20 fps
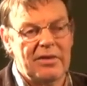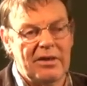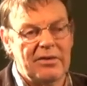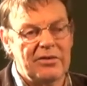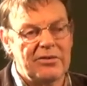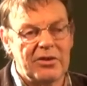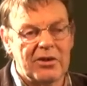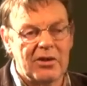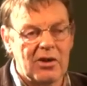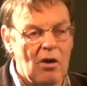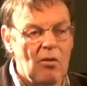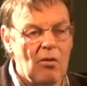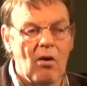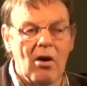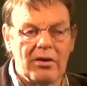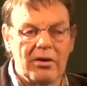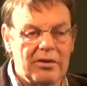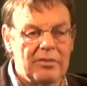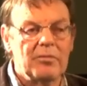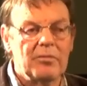than yeah, to go
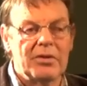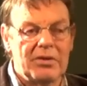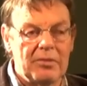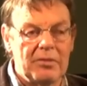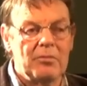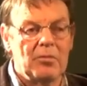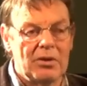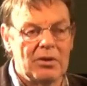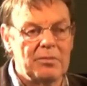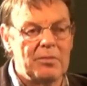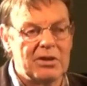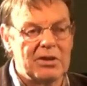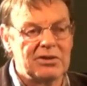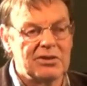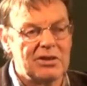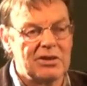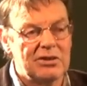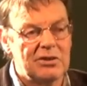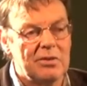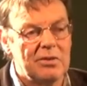that, on with that, the, with But
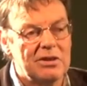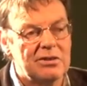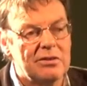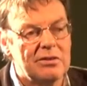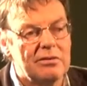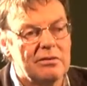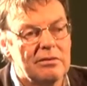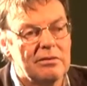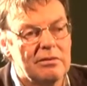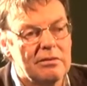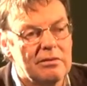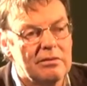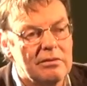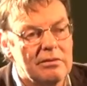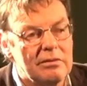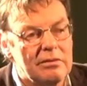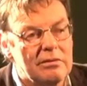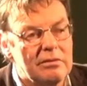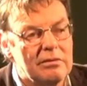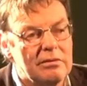that wouldn't be achieved
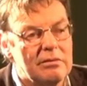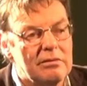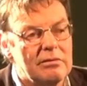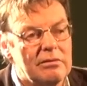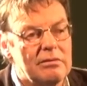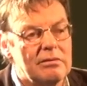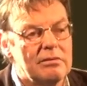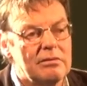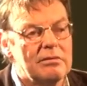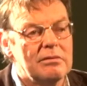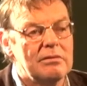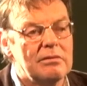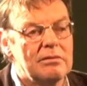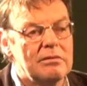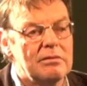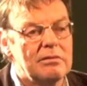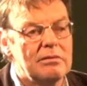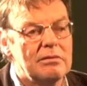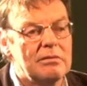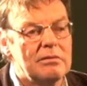if these uh,
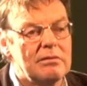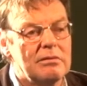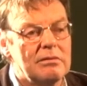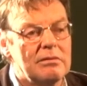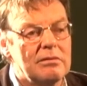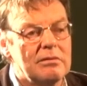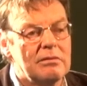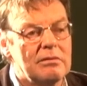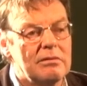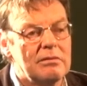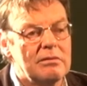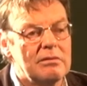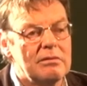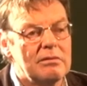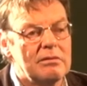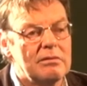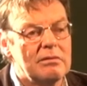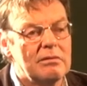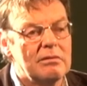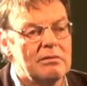reforms were, weren't
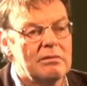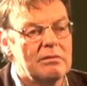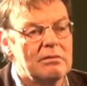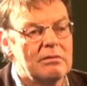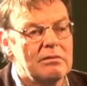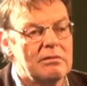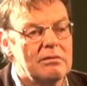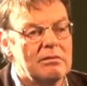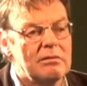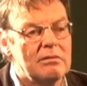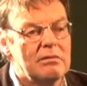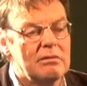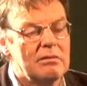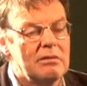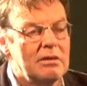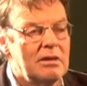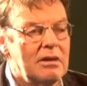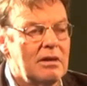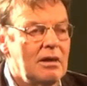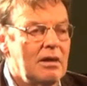undertaken.
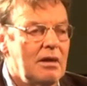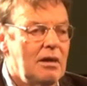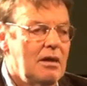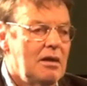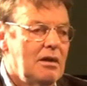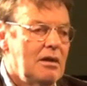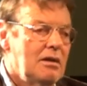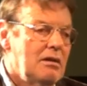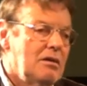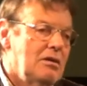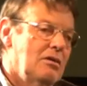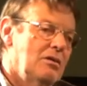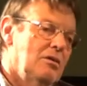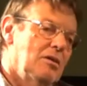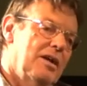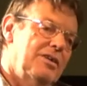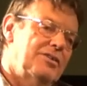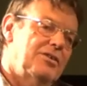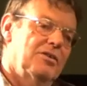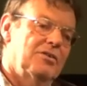Oh,
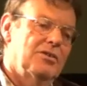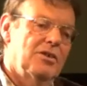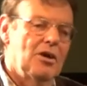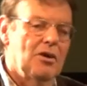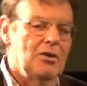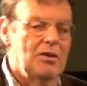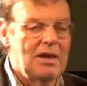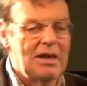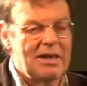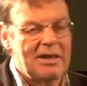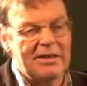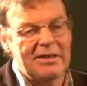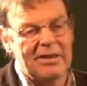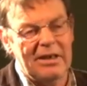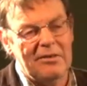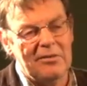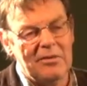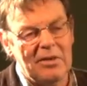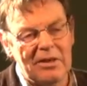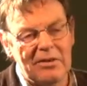I don't know.
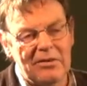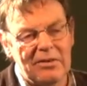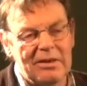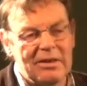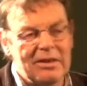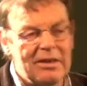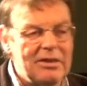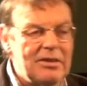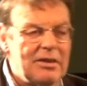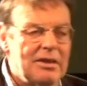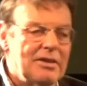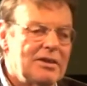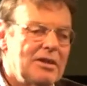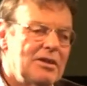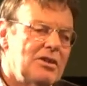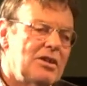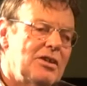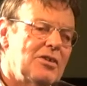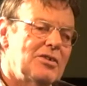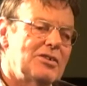But, but I mean, what would be
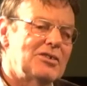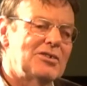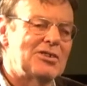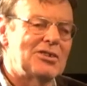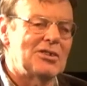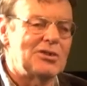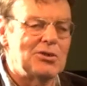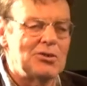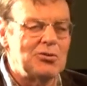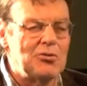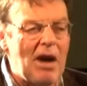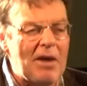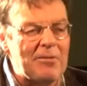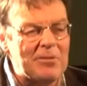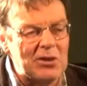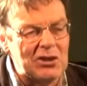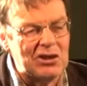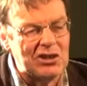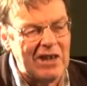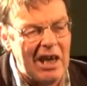the alternative to you that? You have
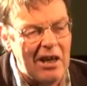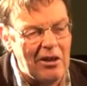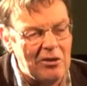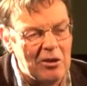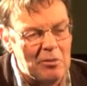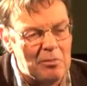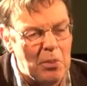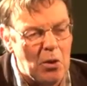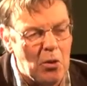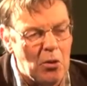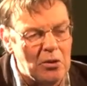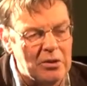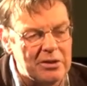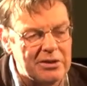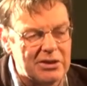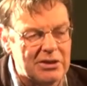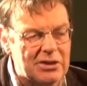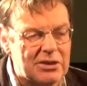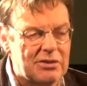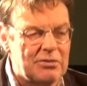to sell the
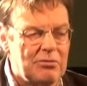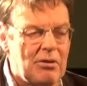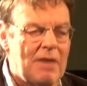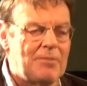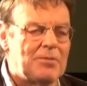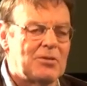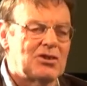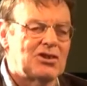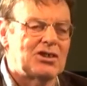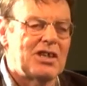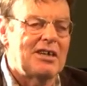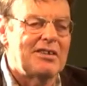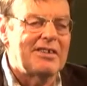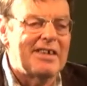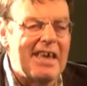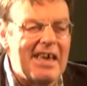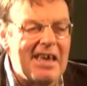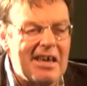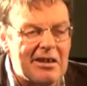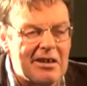ports, you have to sell
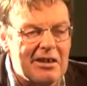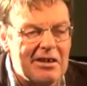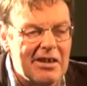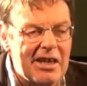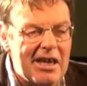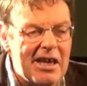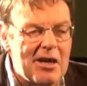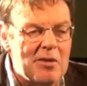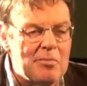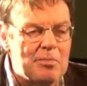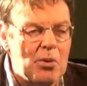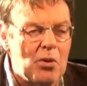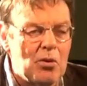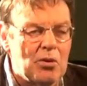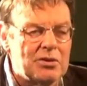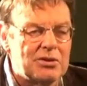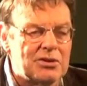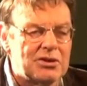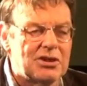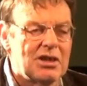the, air, the
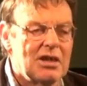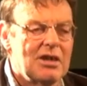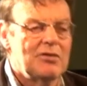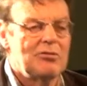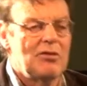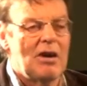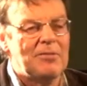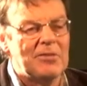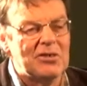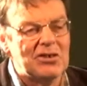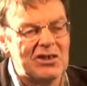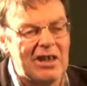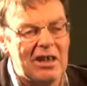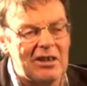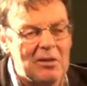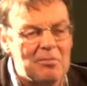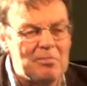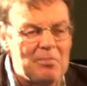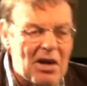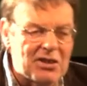airports, no, you have I'm to sell
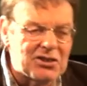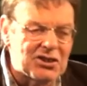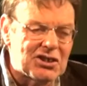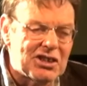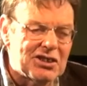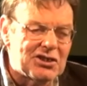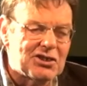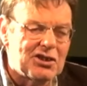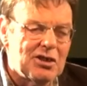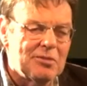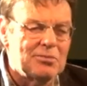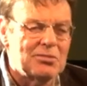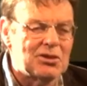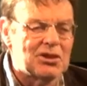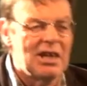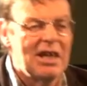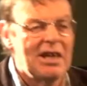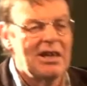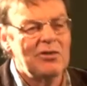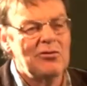the bus systems, that, but
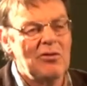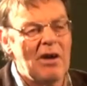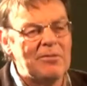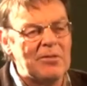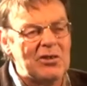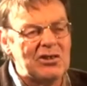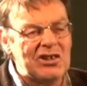something you have